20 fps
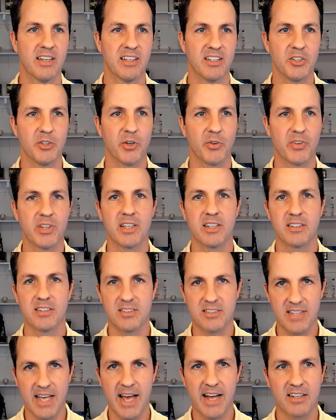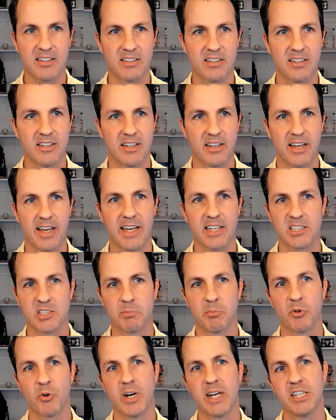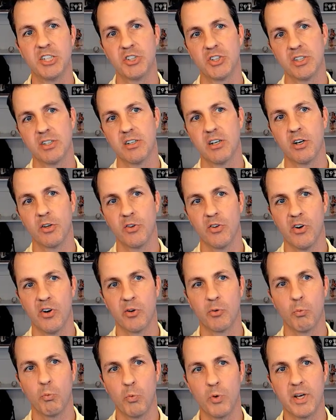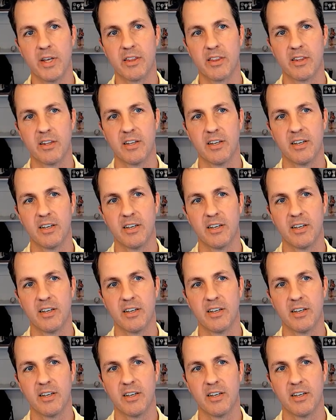the exact expiration along with